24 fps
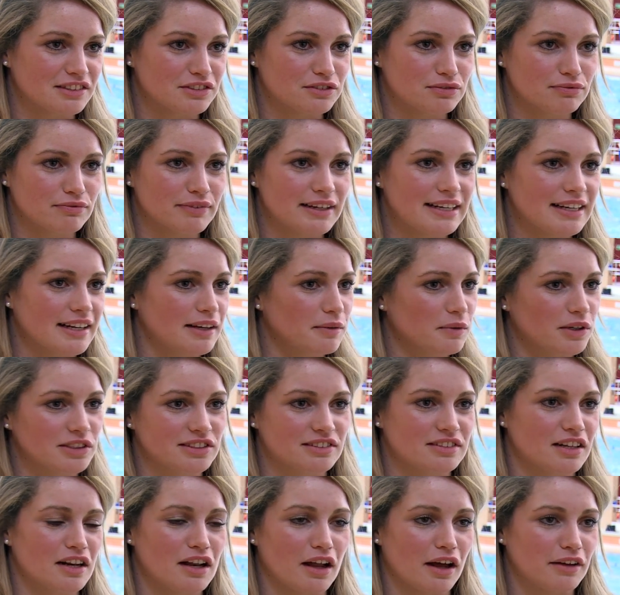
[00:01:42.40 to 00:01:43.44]
it's really
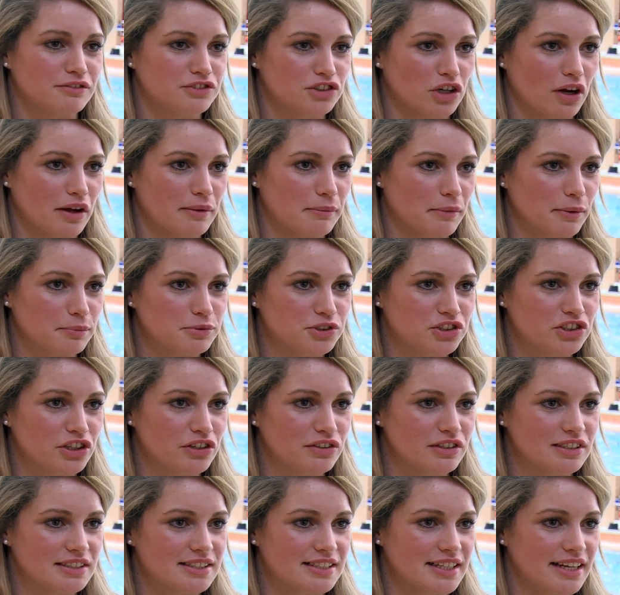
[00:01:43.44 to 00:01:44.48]
once in a lifetime
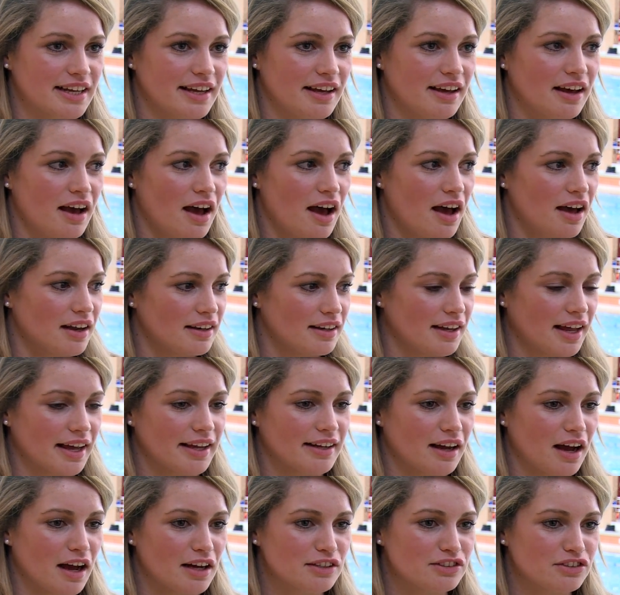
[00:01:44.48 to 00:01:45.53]
opportunity.
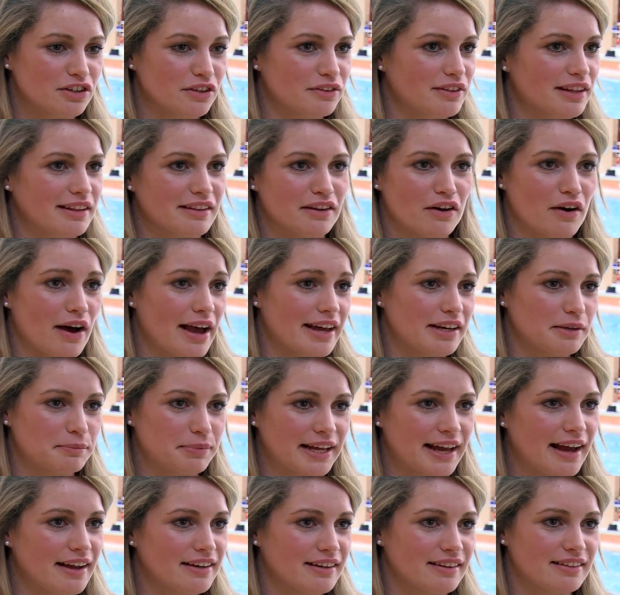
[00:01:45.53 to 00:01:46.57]
Like, I don't think there'll
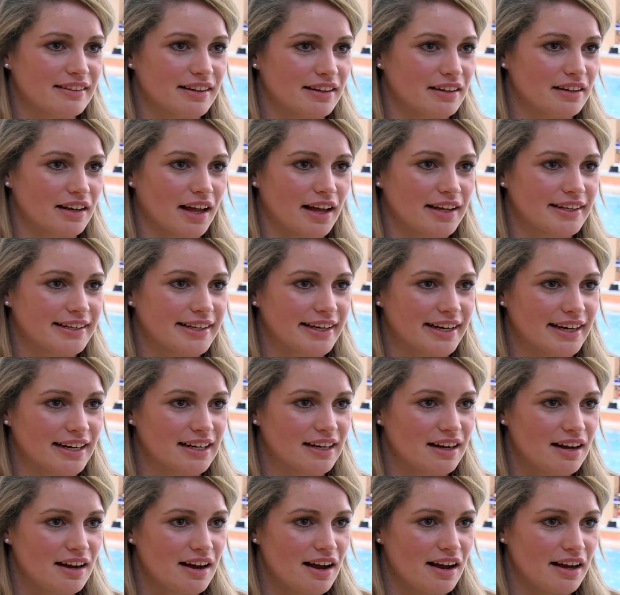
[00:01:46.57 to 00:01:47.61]
be anything like
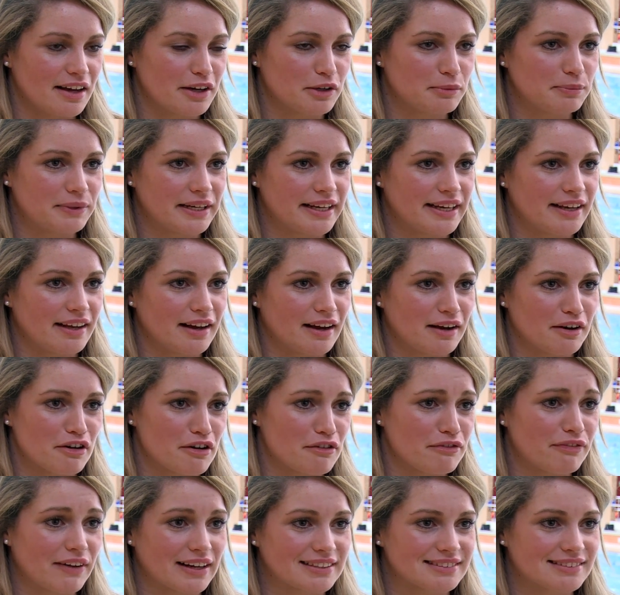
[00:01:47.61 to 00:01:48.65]
it. It'll be
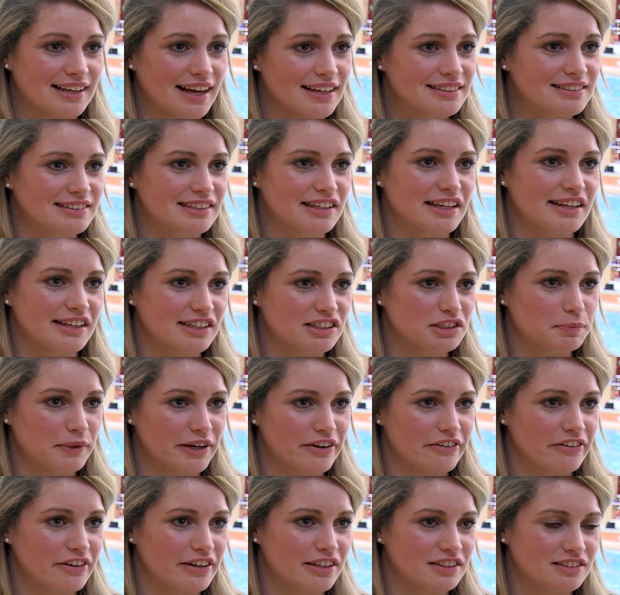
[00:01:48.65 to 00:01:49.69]
a fantastic
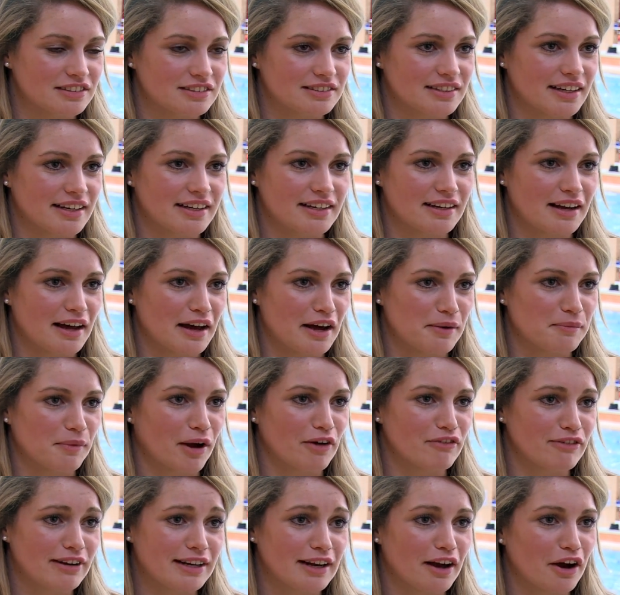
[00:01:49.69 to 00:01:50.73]
experience, and
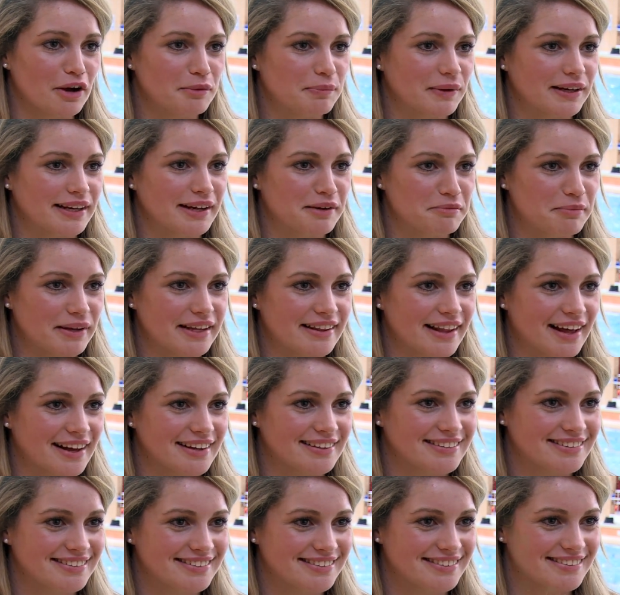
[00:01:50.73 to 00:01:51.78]
I really hope I can be
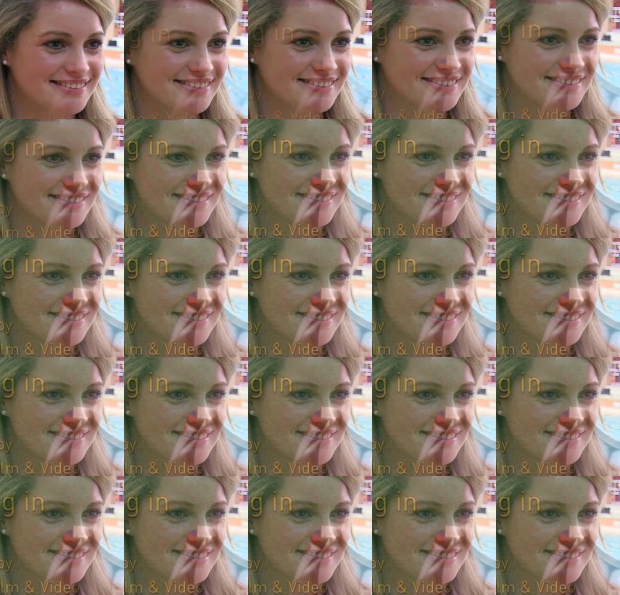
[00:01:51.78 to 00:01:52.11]
there.